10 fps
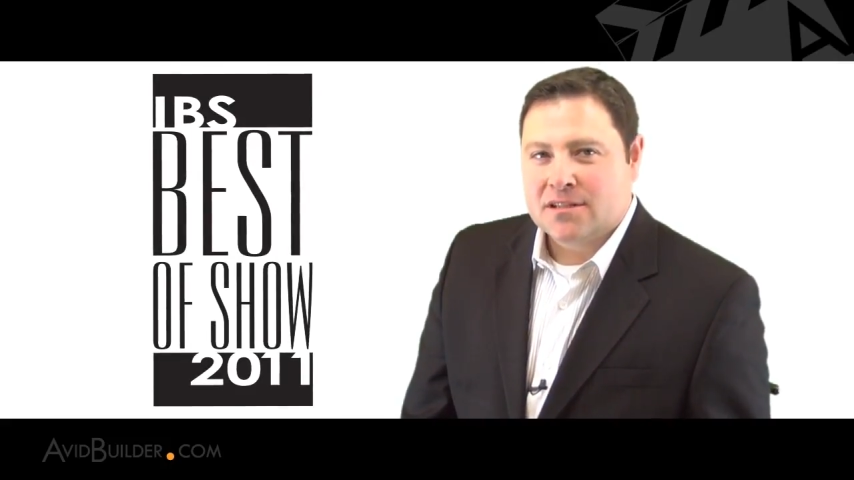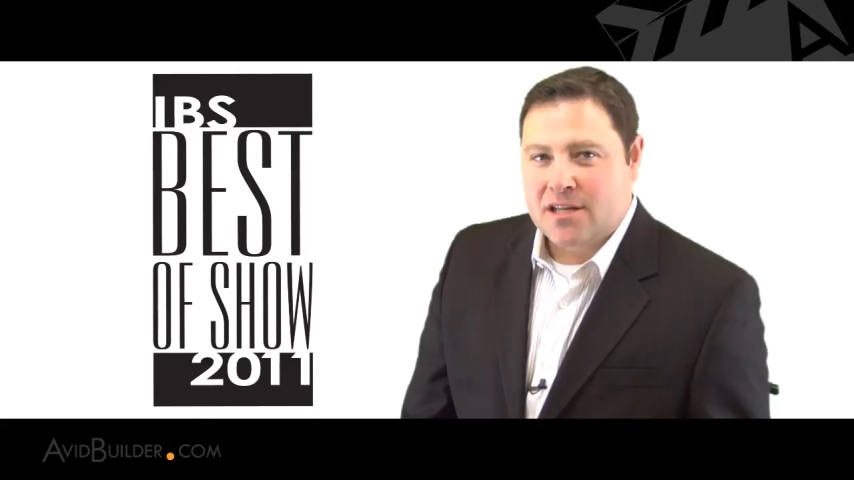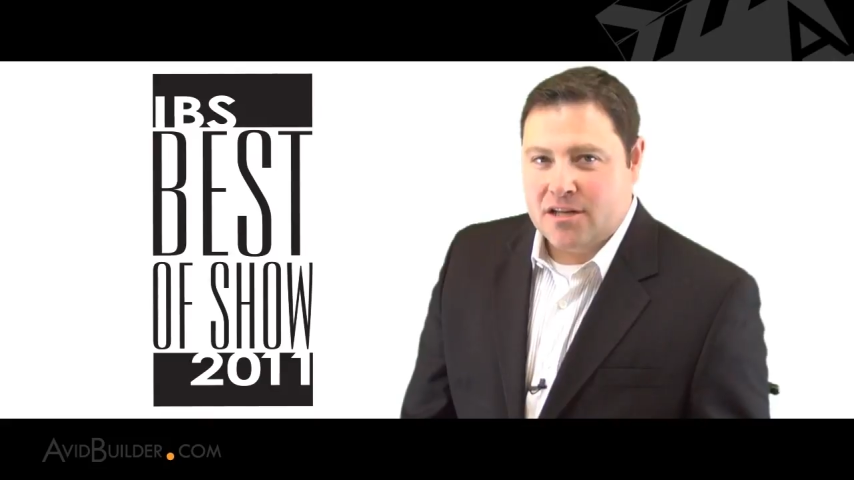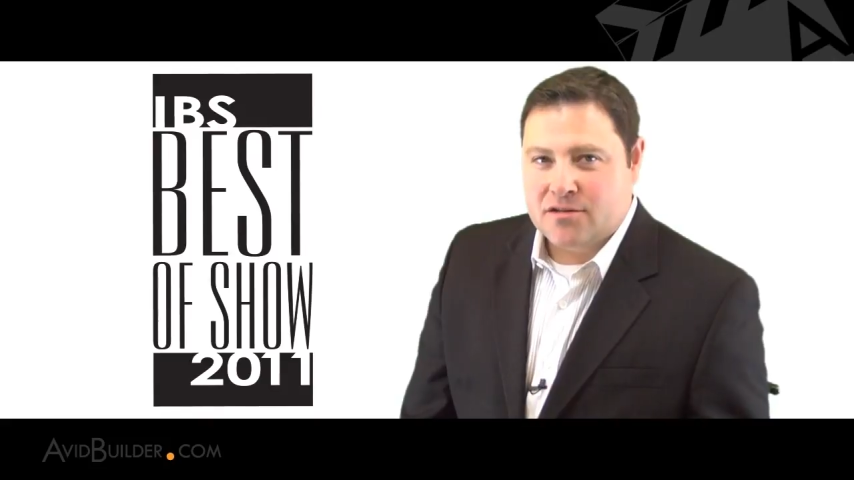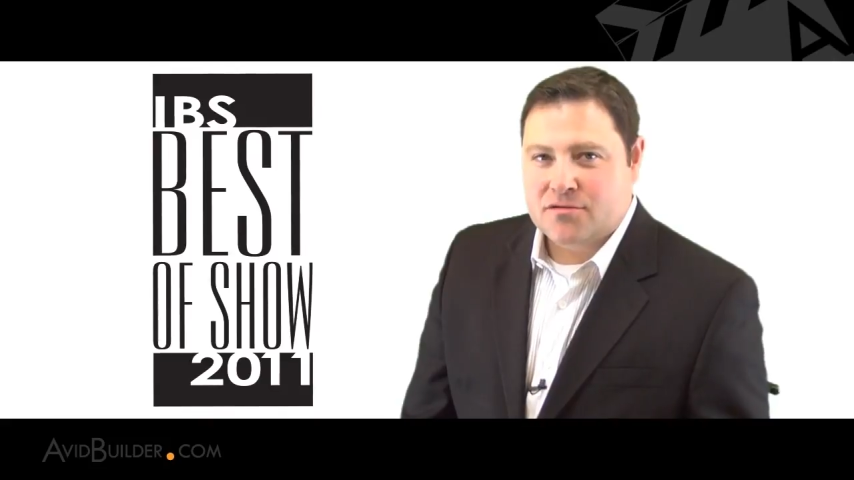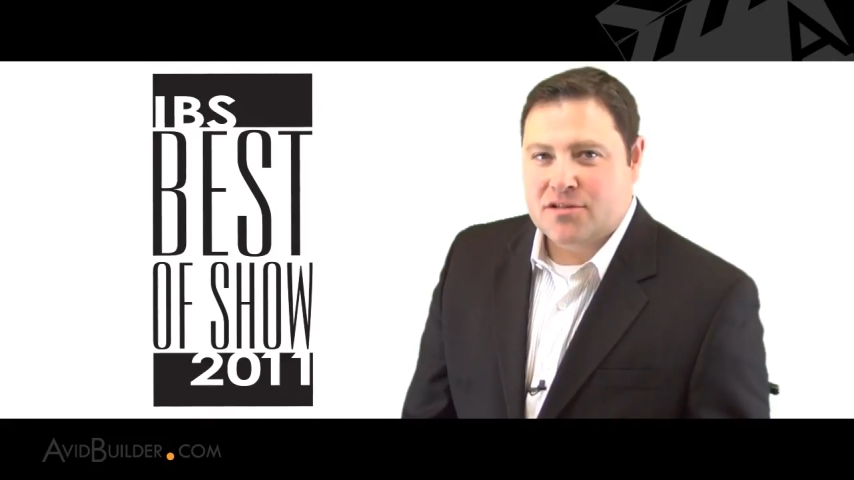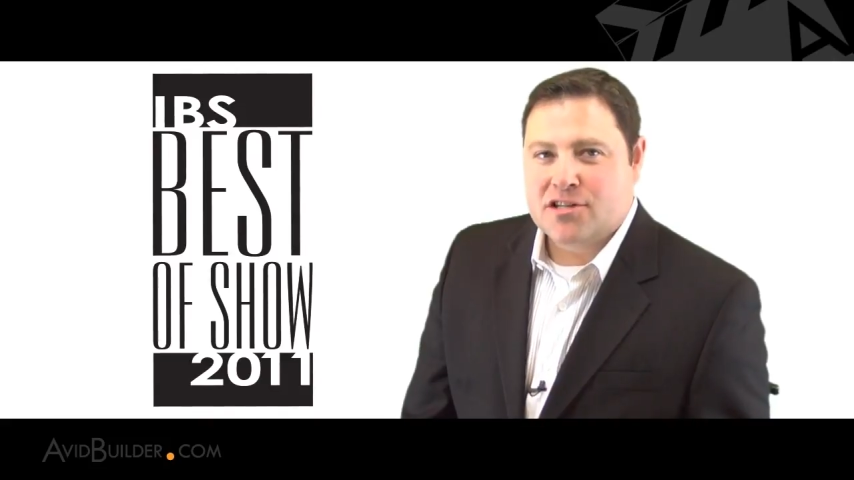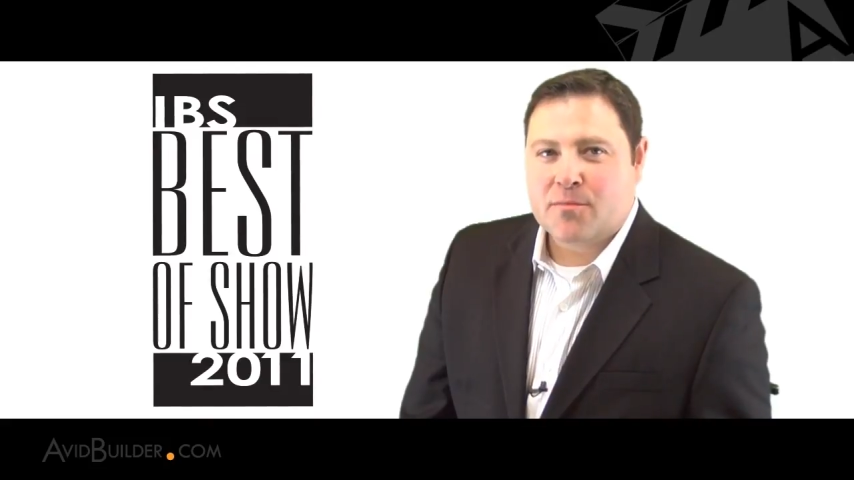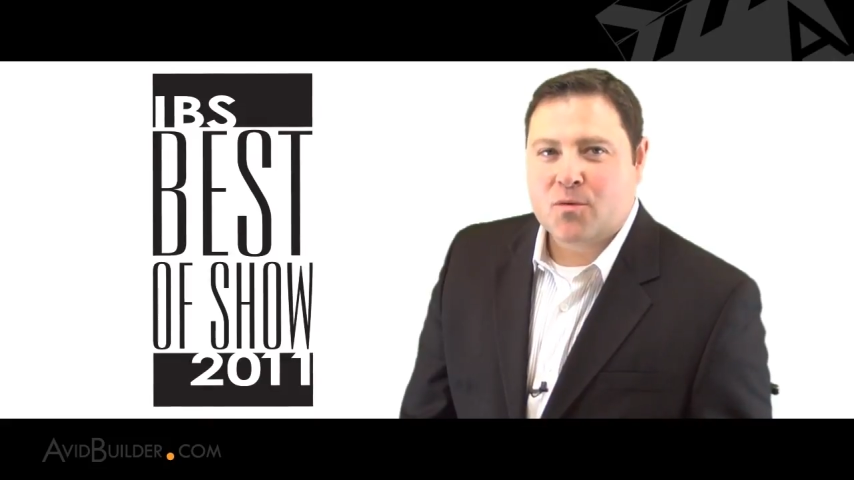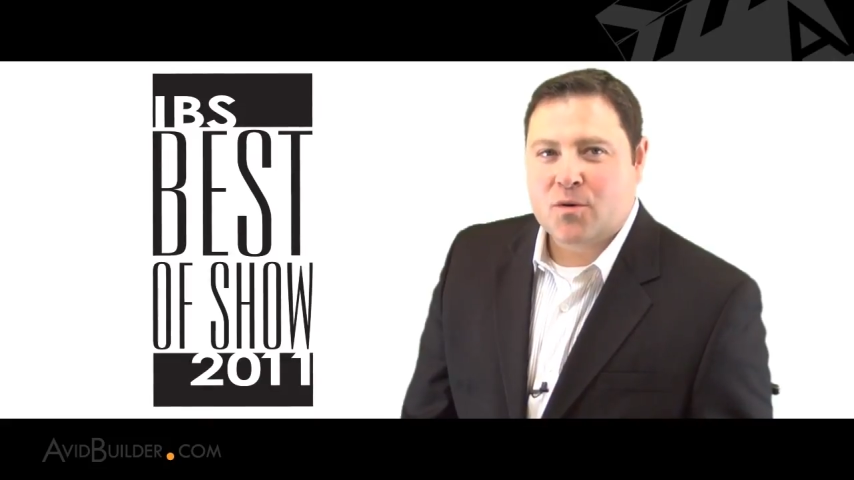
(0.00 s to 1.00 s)
the
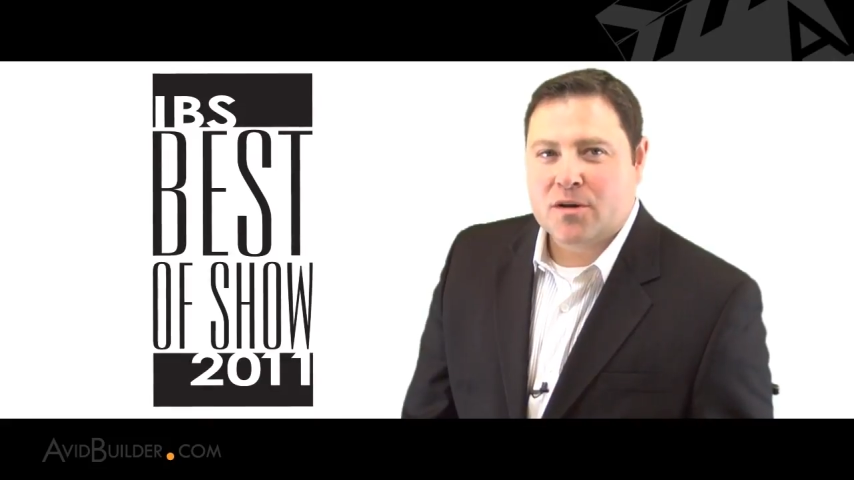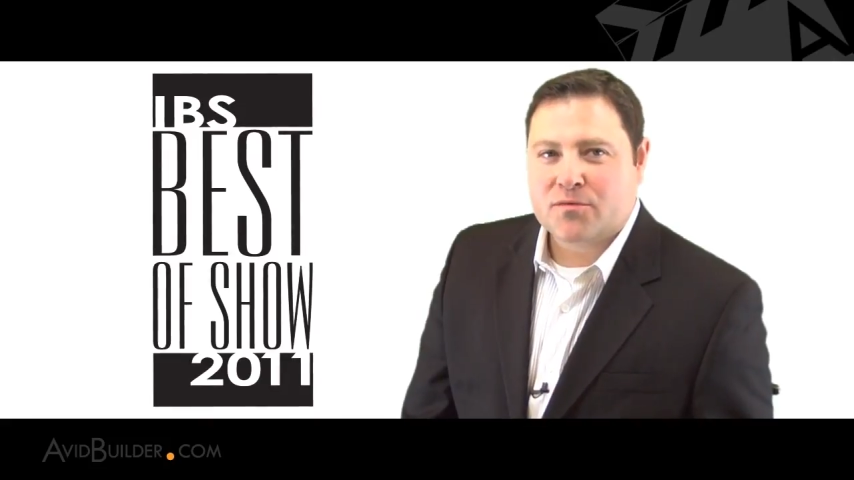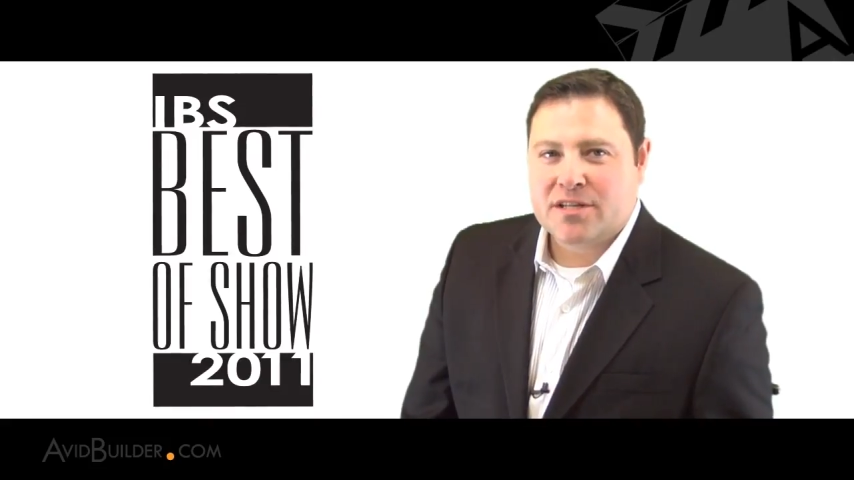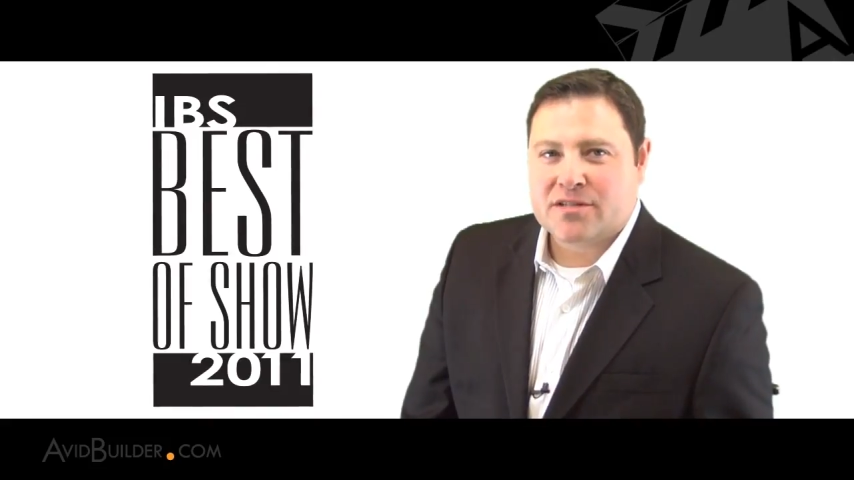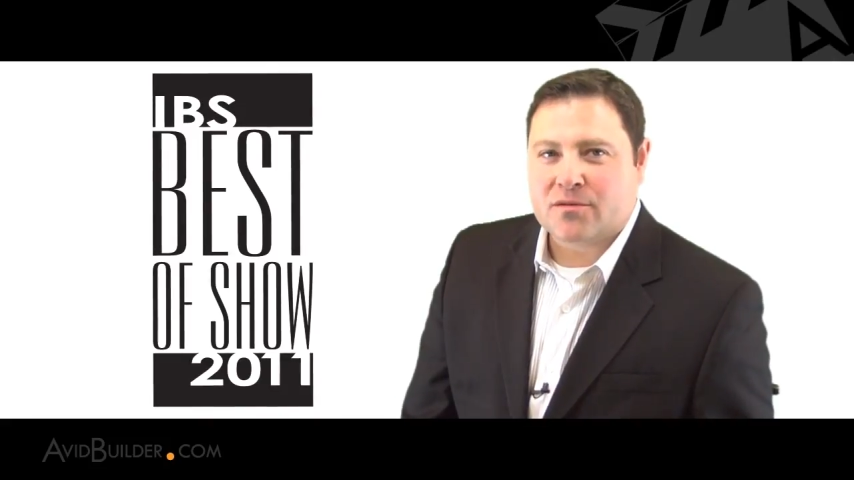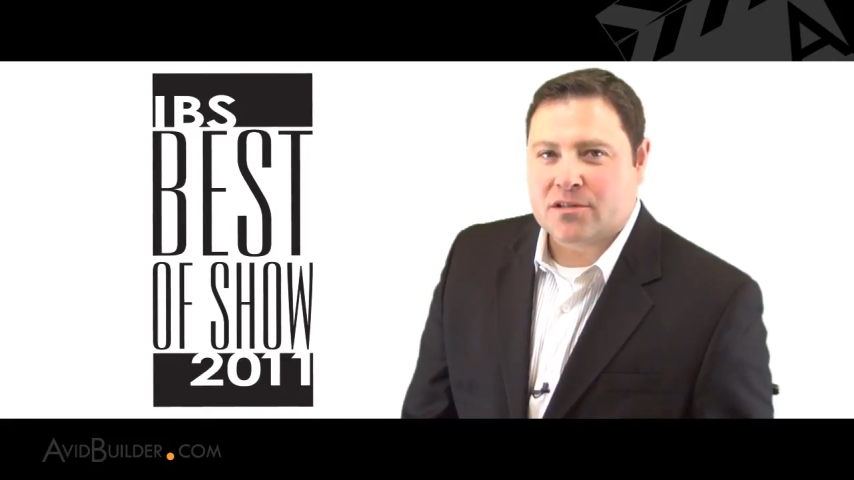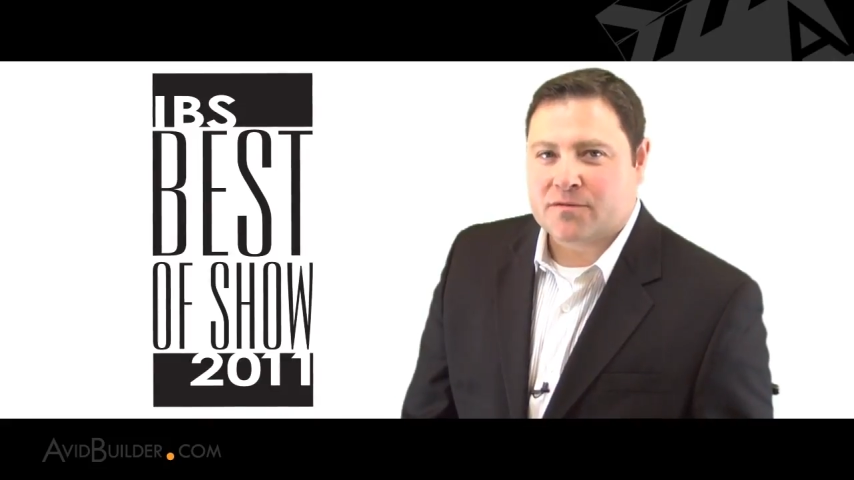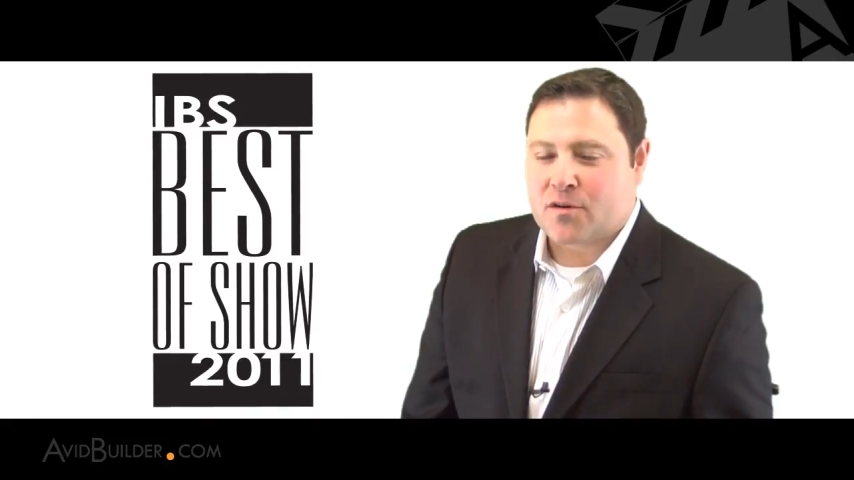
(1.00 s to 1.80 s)
industry's number one resource